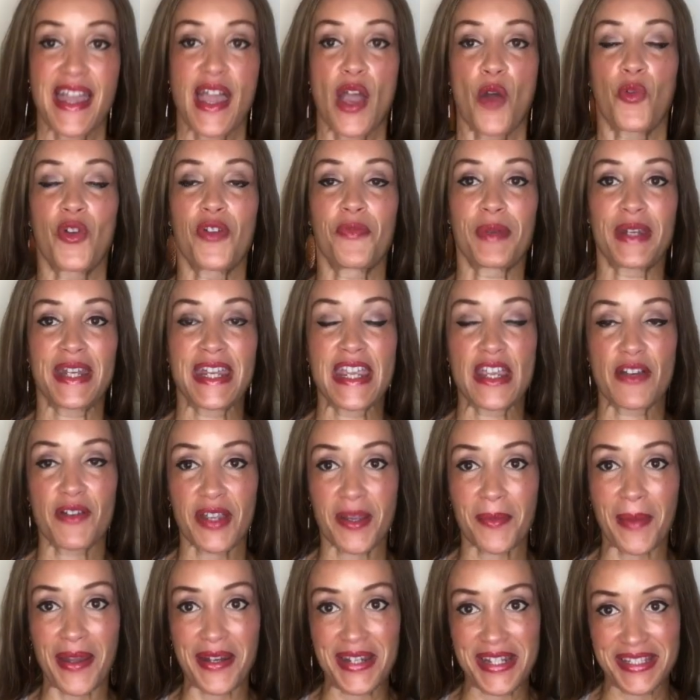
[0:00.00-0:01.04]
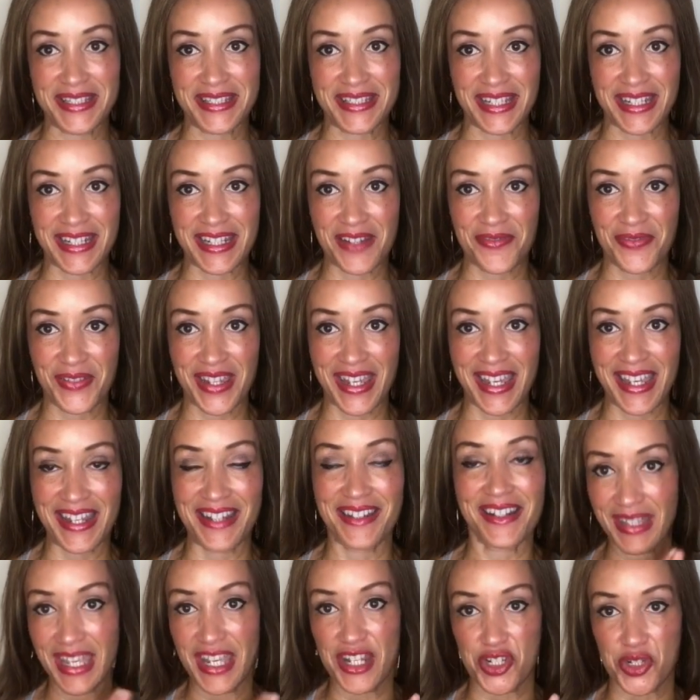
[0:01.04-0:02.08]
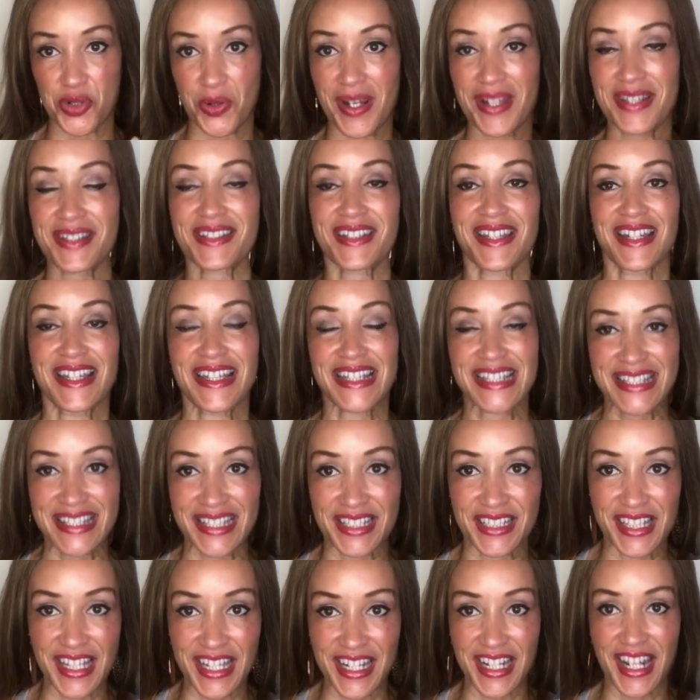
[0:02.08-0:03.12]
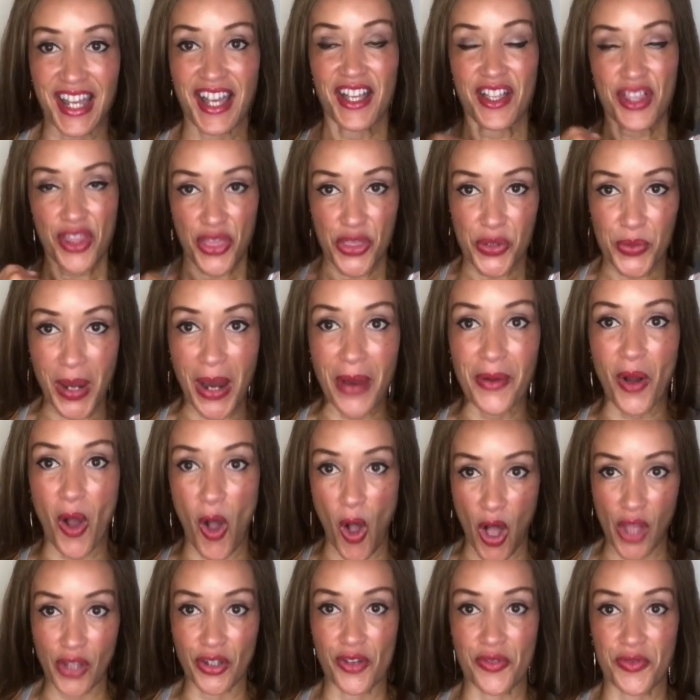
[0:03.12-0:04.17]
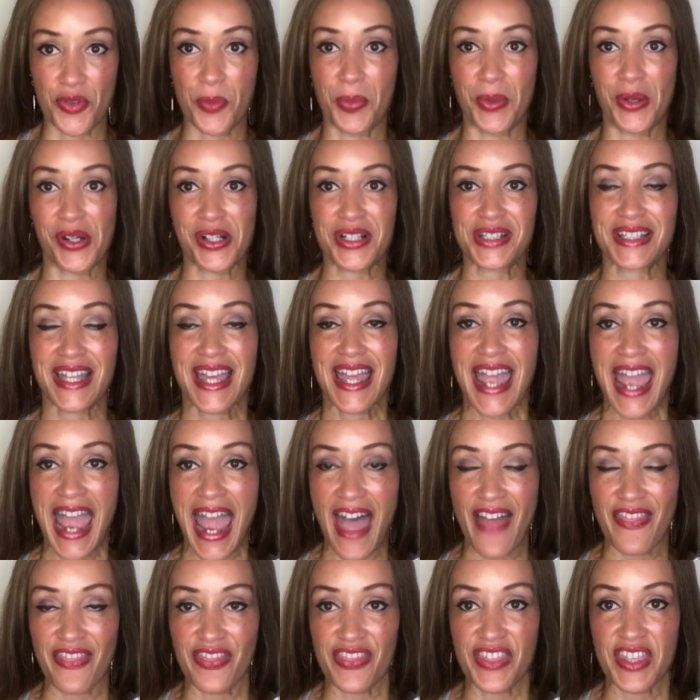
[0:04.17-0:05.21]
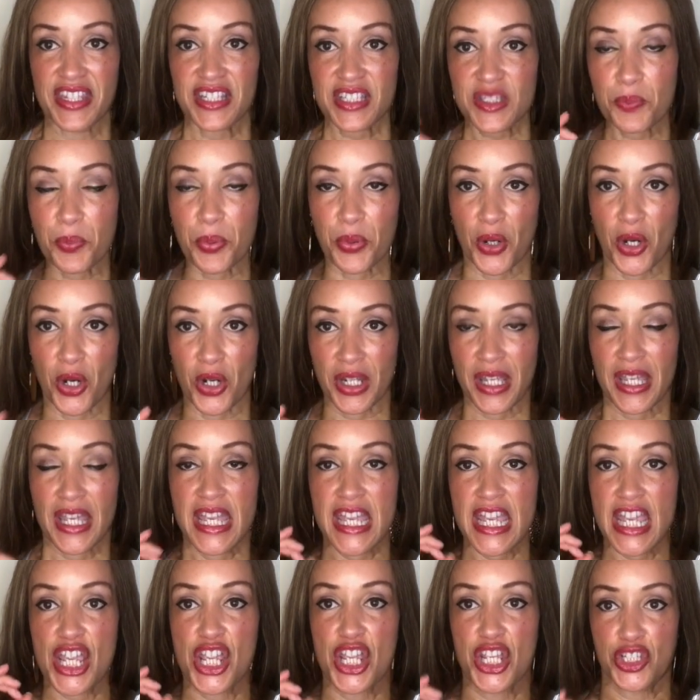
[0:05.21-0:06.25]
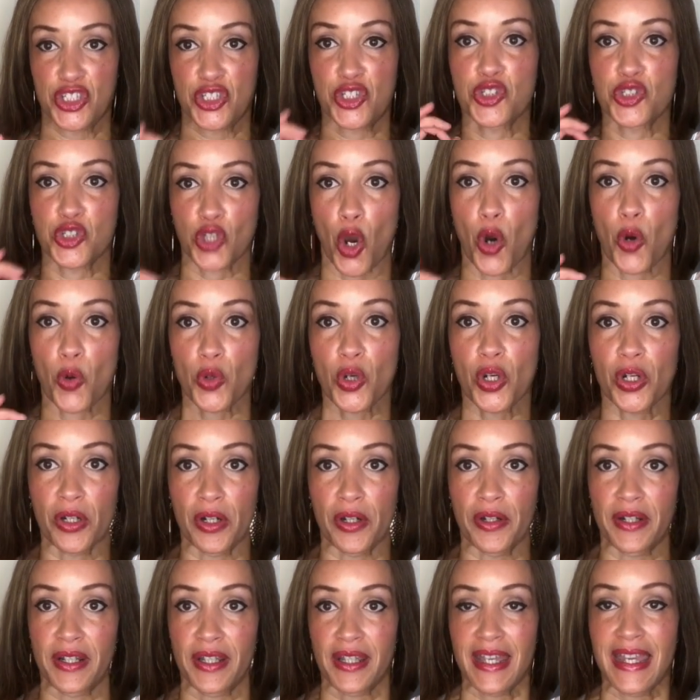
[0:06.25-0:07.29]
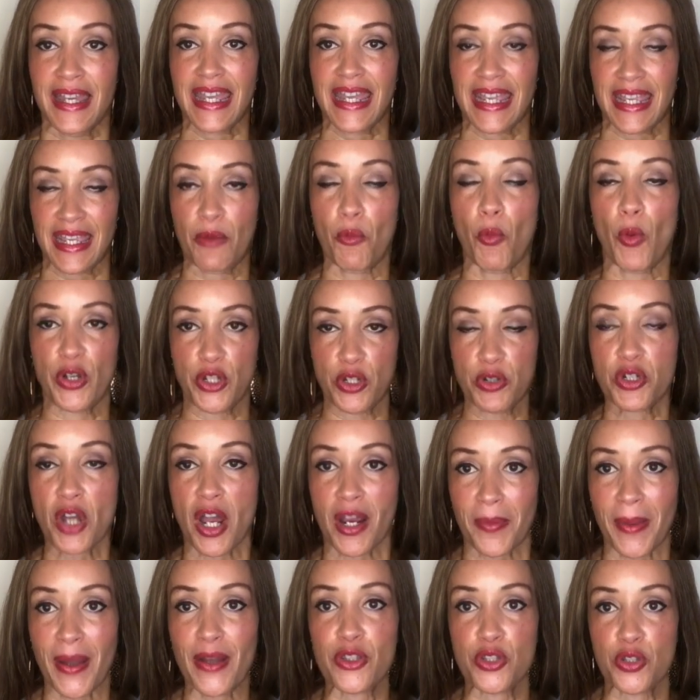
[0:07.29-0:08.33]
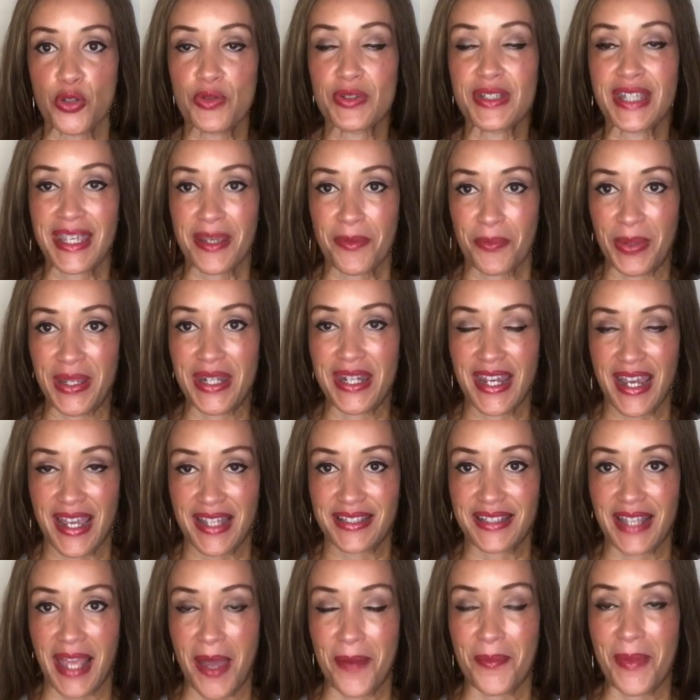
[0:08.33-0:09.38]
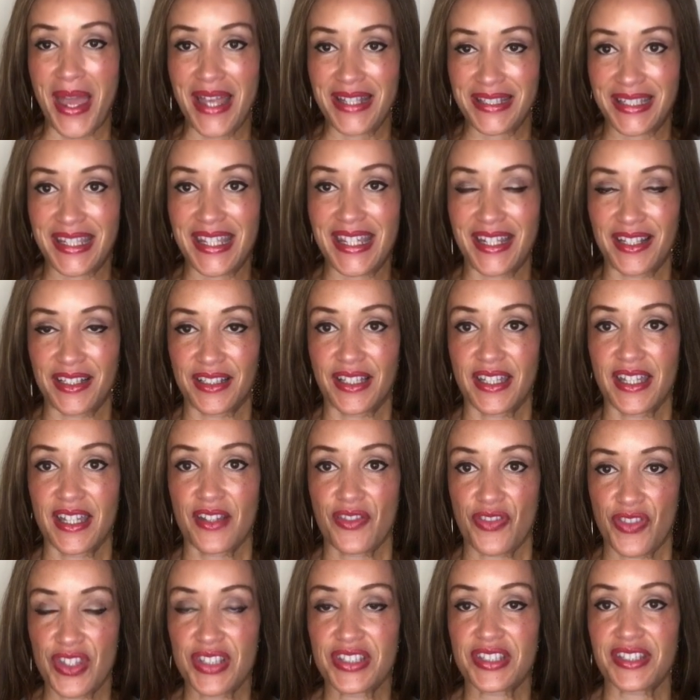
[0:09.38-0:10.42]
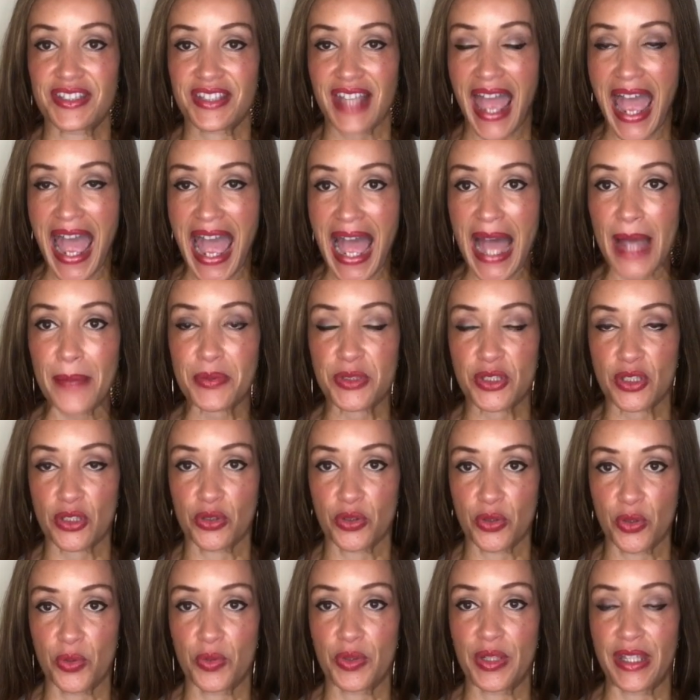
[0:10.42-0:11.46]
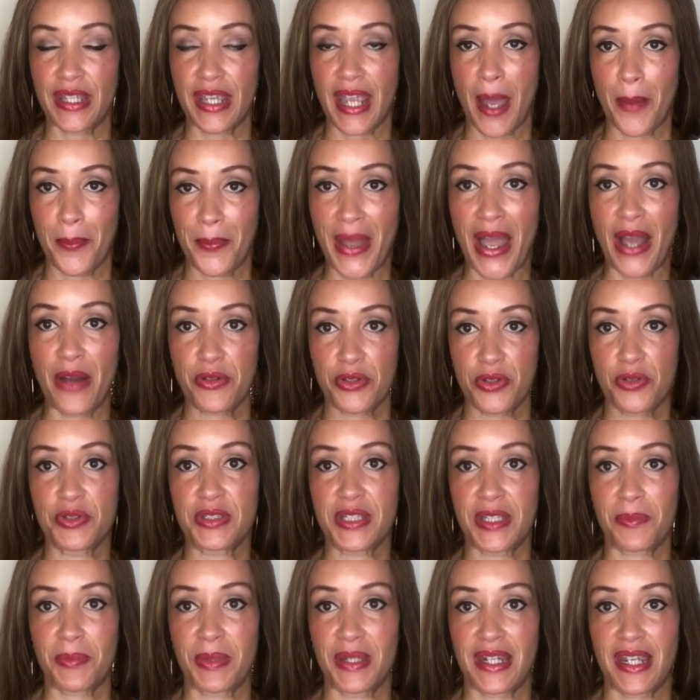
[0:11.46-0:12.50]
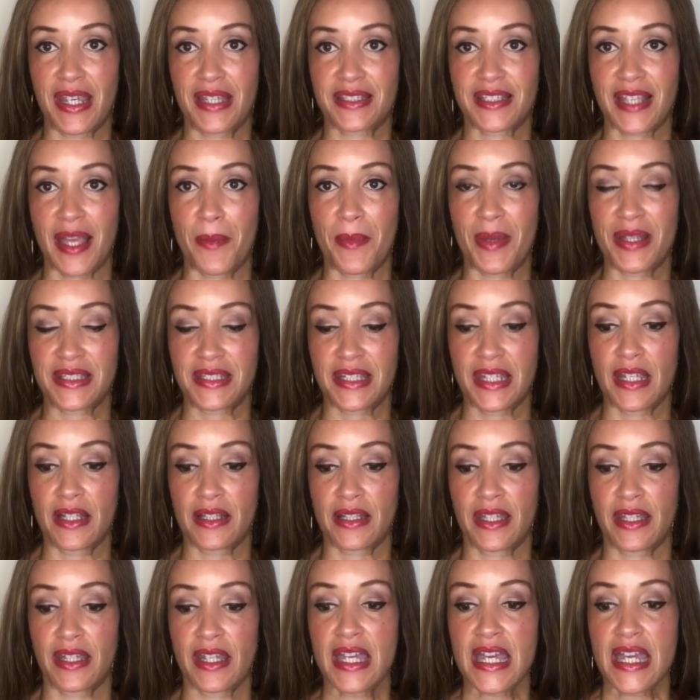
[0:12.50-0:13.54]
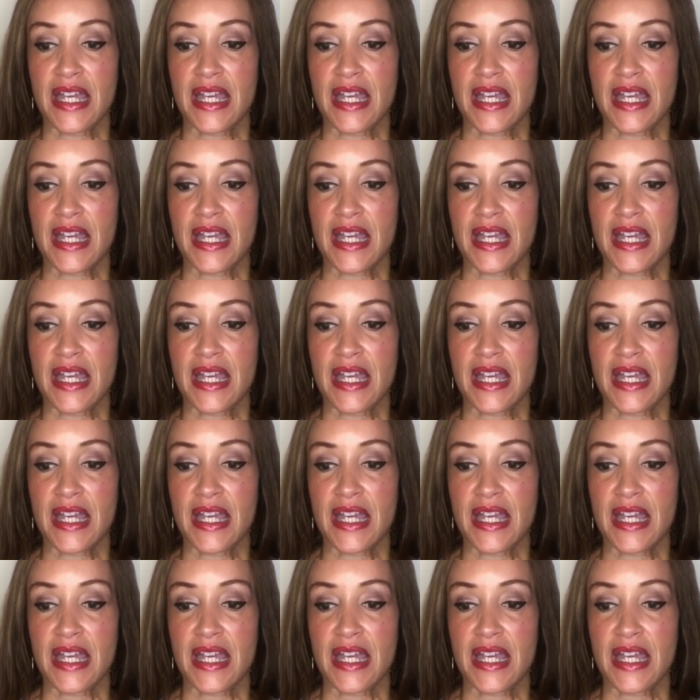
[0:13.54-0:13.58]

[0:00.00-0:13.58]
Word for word: We've been hearing about his significant interest, Selena, throughout all of the books, and this book is so good when you talk about using BDSM as healing, this is absolutely about using BDSM as healing.